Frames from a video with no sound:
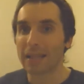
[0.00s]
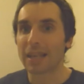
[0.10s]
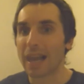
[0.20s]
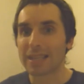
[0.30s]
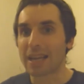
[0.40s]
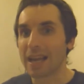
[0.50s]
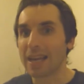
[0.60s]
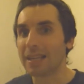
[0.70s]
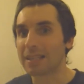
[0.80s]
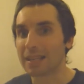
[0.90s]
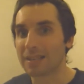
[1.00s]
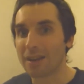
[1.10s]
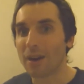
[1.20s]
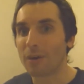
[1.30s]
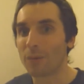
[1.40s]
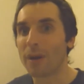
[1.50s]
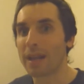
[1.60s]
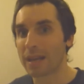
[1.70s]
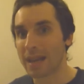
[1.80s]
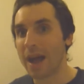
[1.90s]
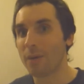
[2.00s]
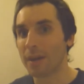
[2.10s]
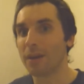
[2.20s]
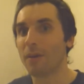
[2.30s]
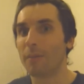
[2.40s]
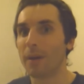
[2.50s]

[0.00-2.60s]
the last thing I need is to start running downhill.